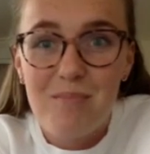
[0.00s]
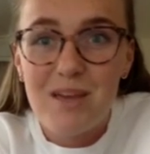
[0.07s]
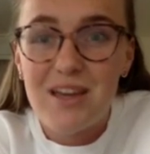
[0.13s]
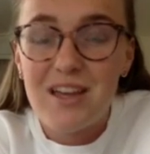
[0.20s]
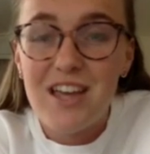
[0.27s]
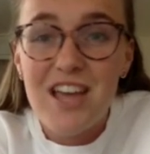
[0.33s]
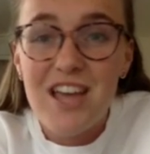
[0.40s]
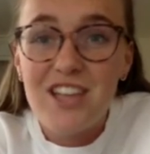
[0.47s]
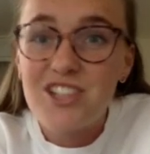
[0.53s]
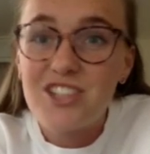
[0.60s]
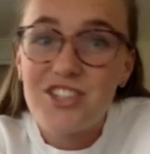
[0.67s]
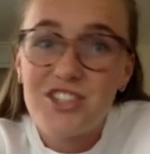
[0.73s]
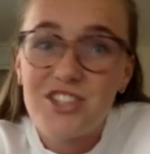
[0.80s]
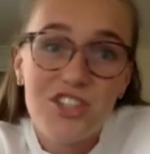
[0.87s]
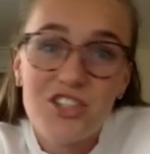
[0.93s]
but
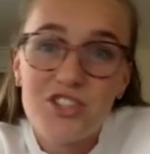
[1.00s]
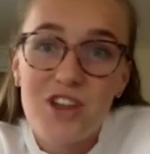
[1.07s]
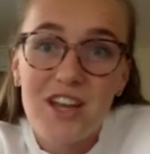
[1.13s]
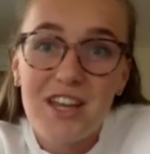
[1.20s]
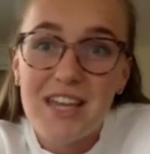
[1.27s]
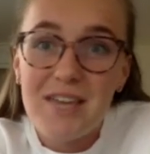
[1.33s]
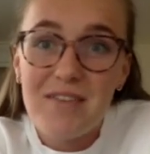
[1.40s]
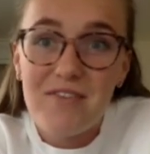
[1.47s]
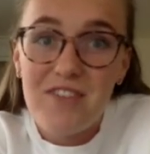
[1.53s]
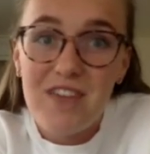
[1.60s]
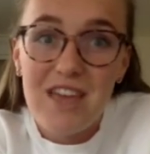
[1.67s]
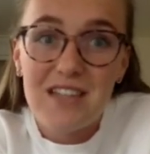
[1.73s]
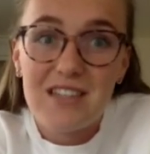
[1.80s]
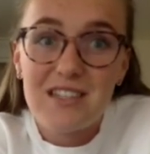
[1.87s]
just trying to keep fit.